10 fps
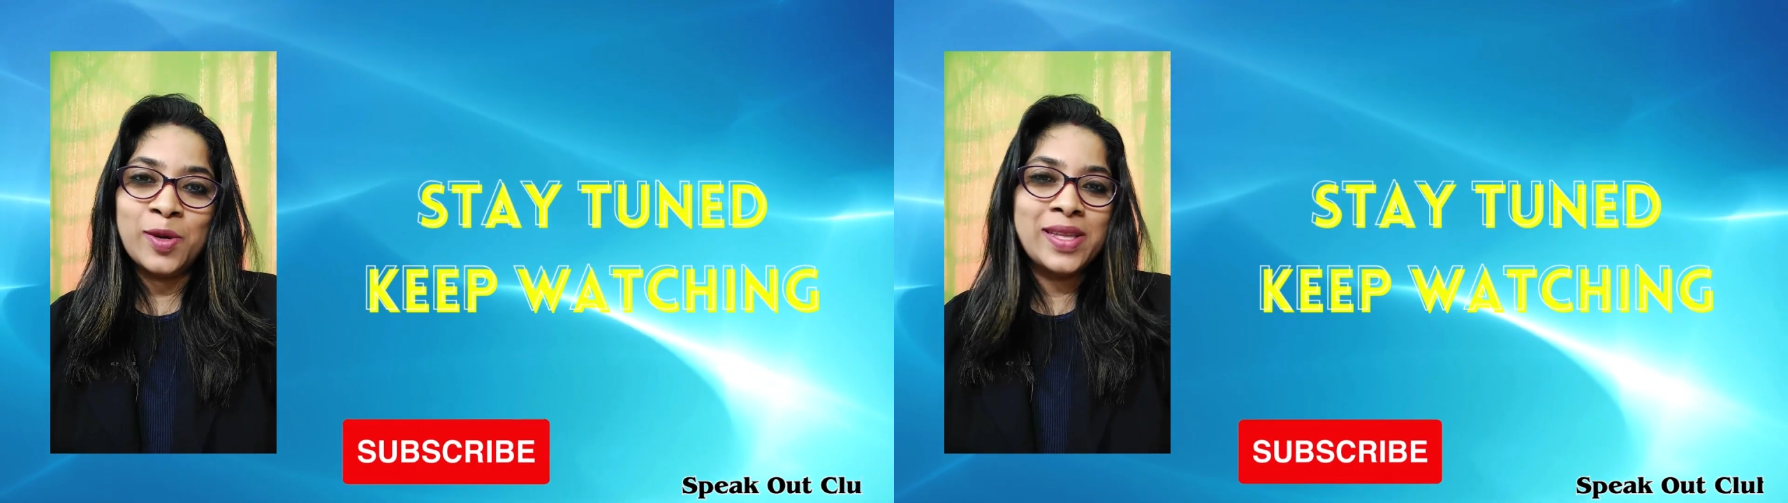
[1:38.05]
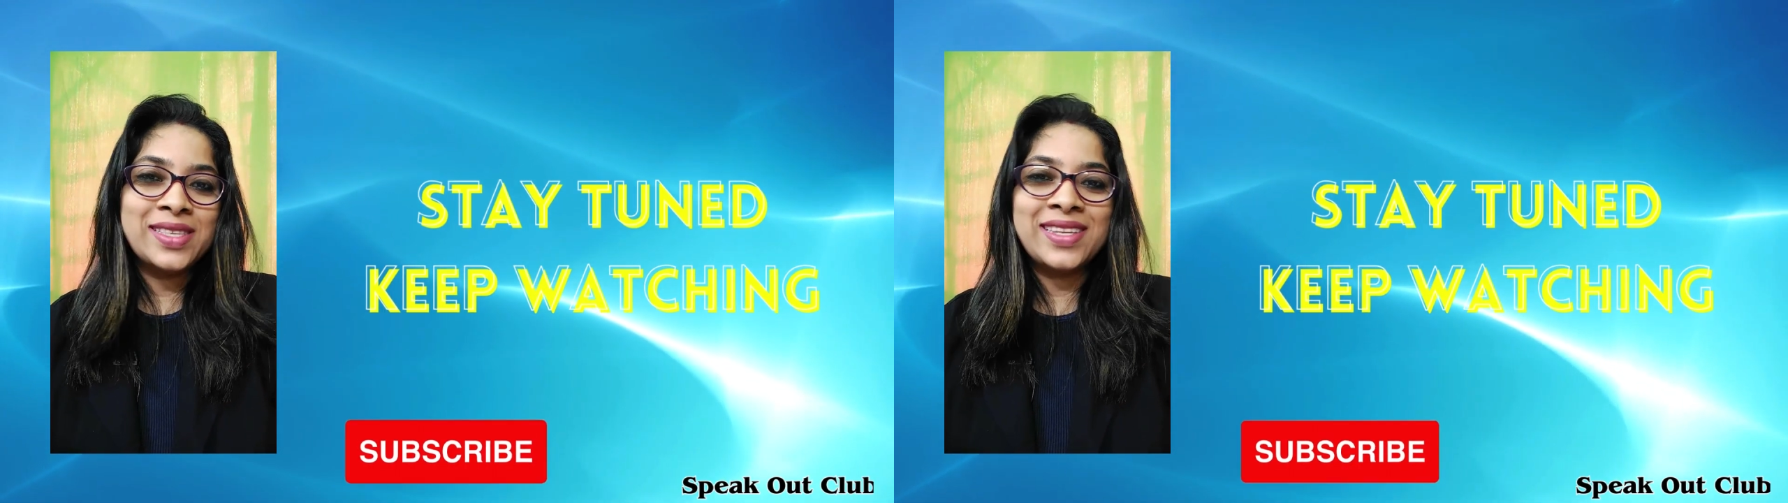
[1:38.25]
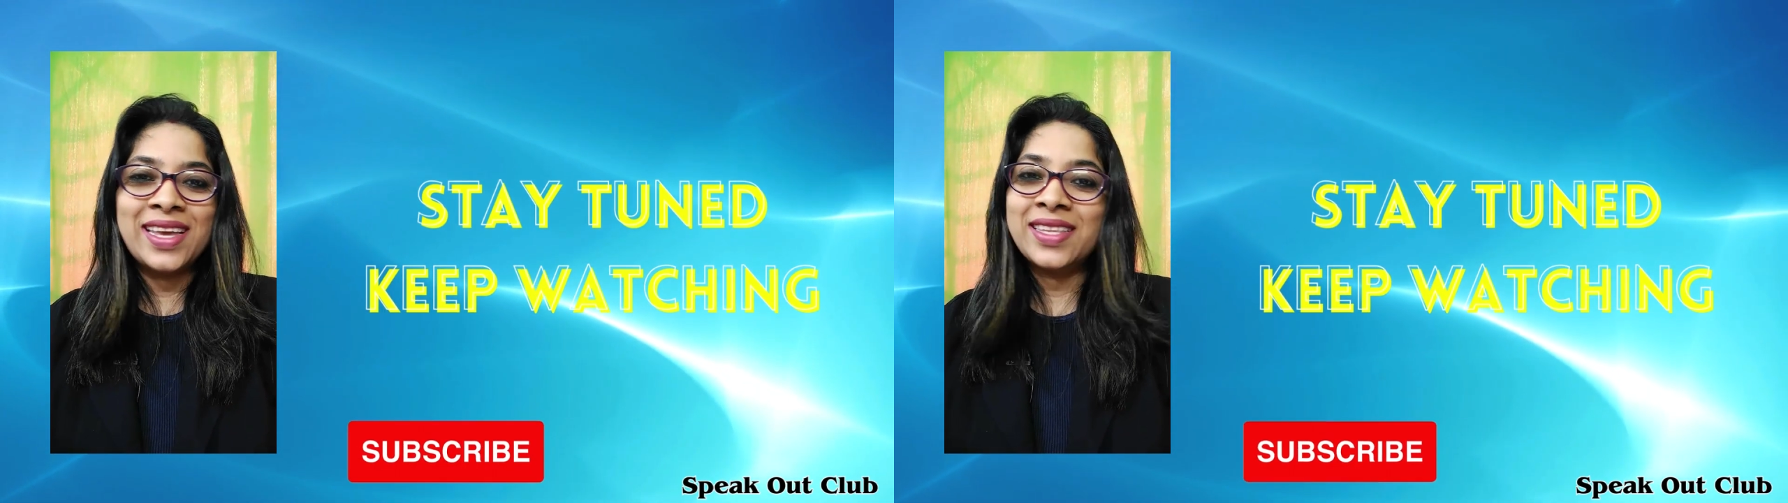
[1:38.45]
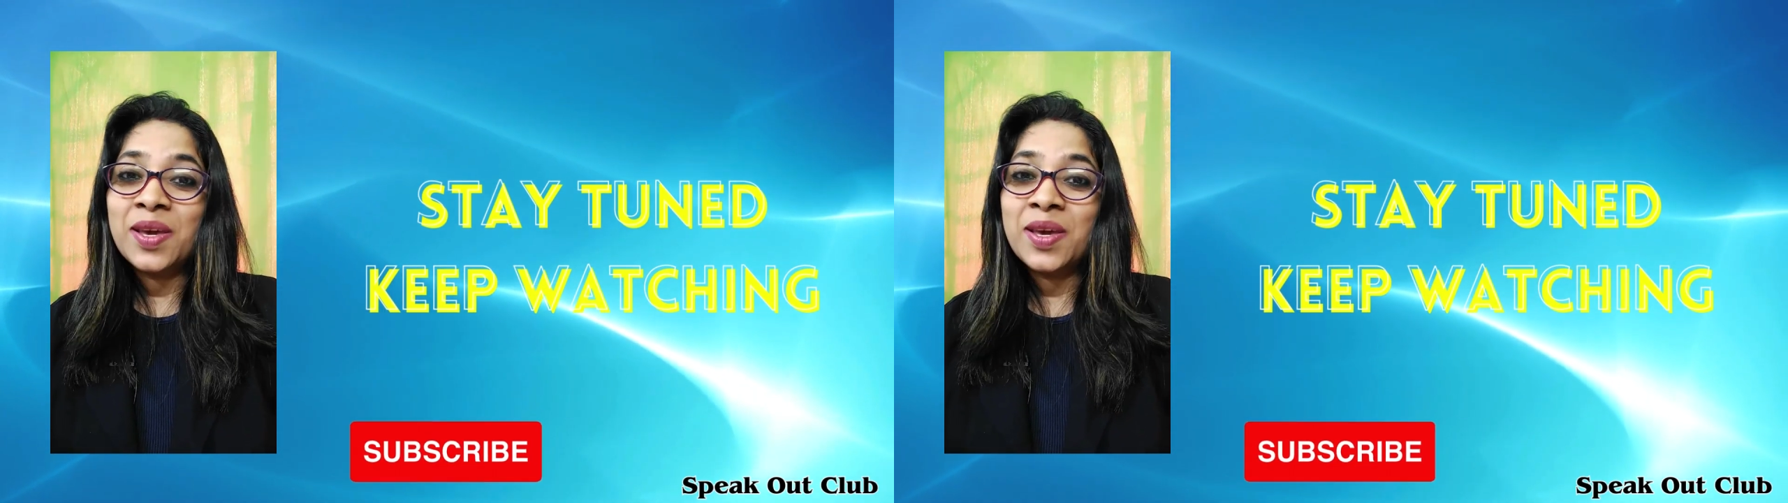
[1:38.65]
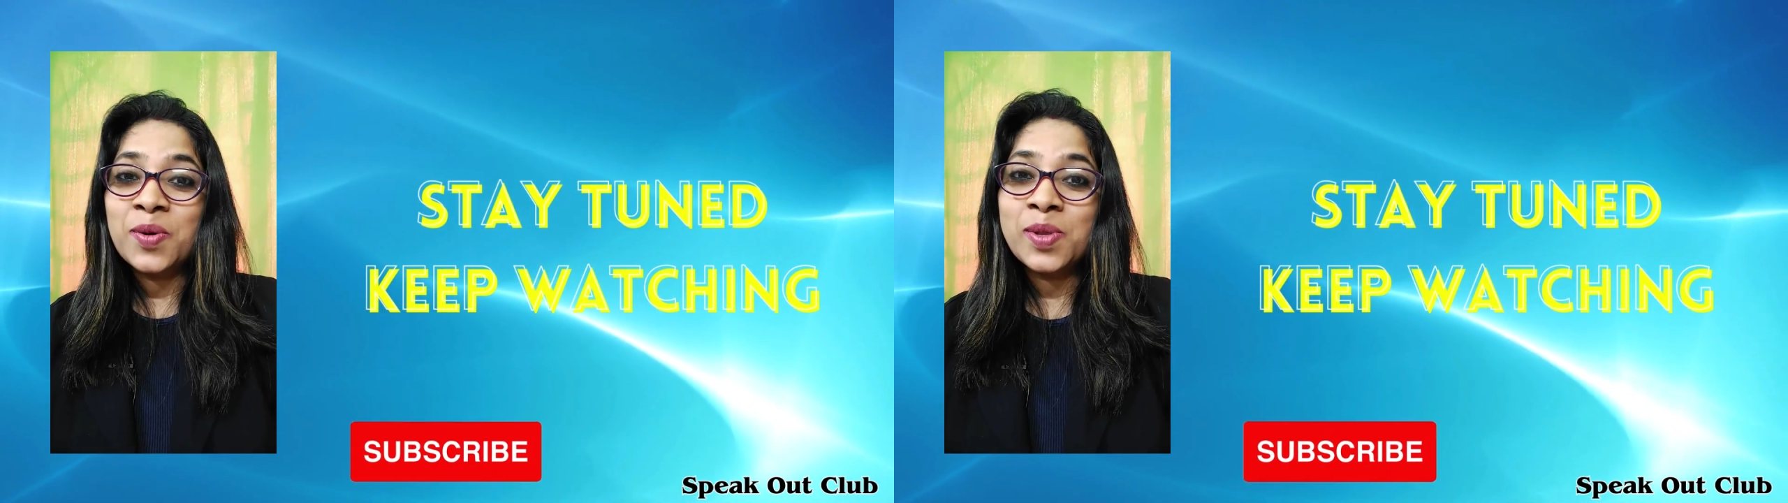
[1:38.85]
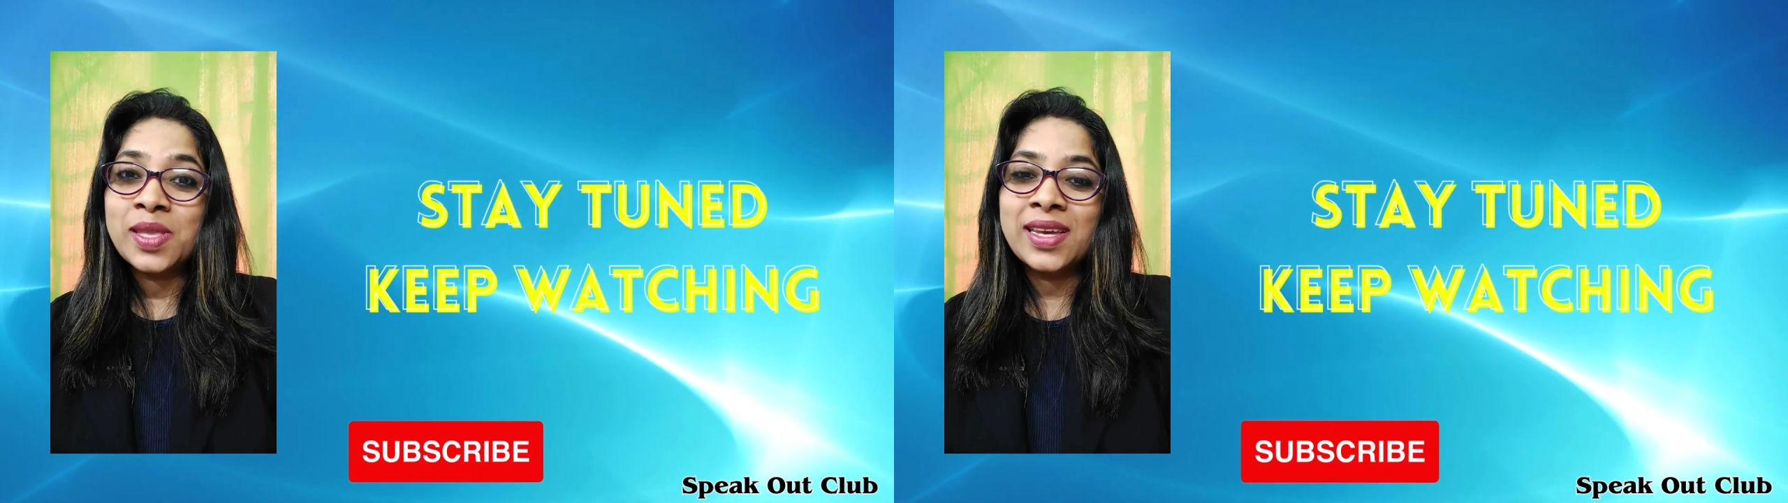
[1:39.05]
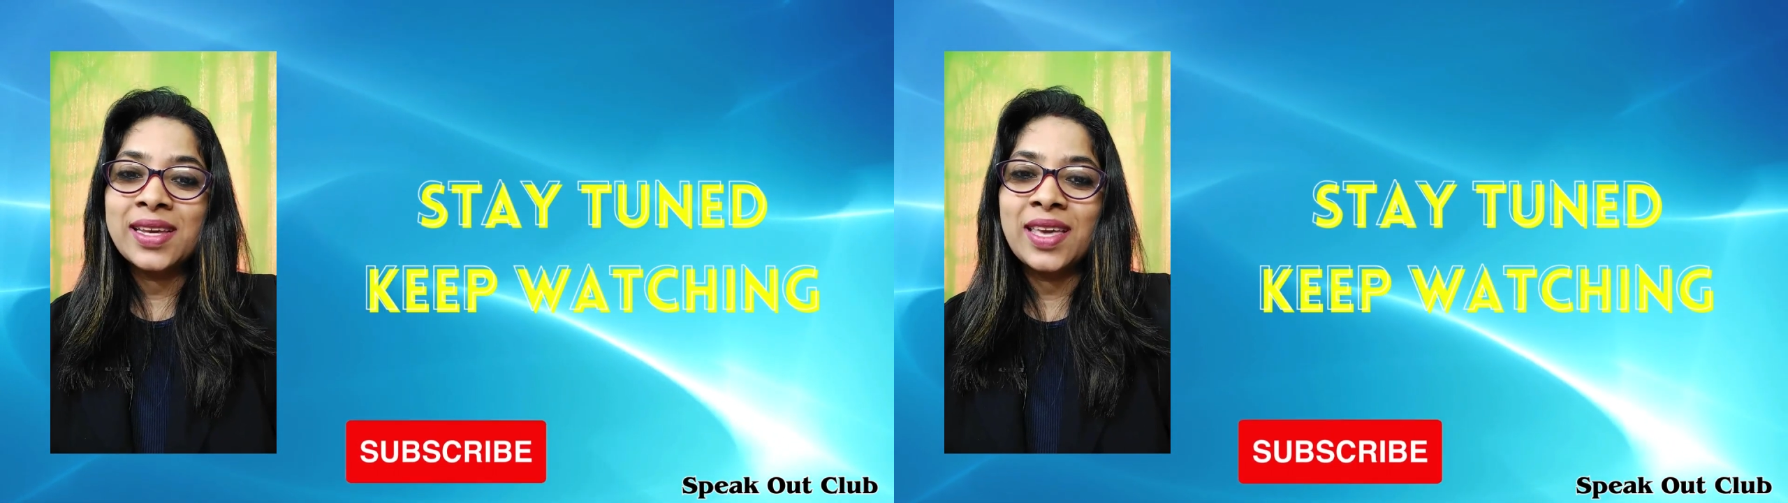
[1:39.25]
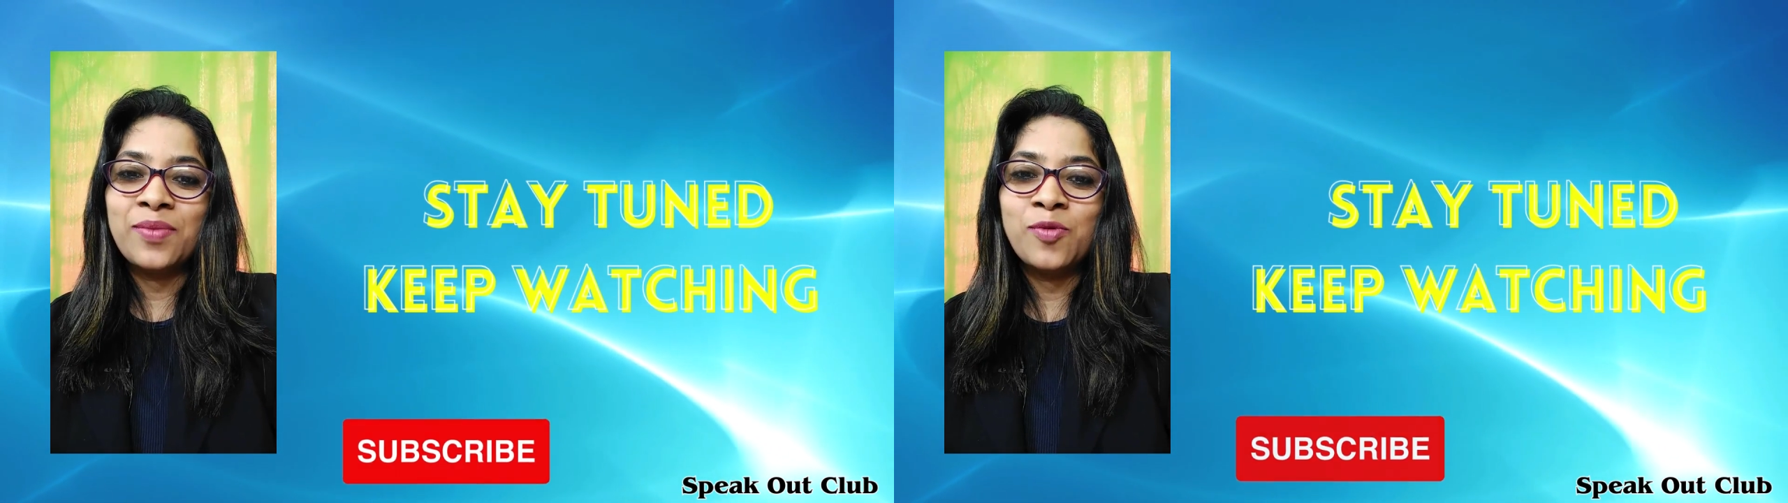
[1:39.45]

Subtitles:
and stay tuned, keep